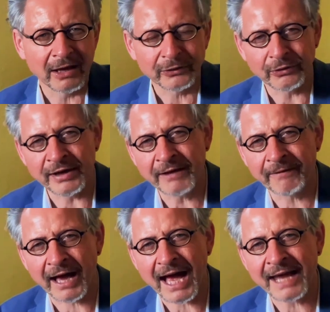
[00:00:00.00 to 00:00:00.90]
to
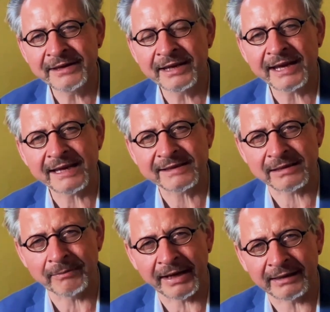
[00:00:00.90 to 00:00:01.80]
never
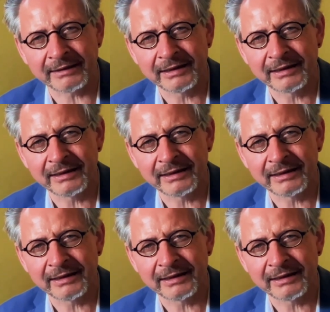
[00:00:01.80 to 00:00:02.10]
underestimate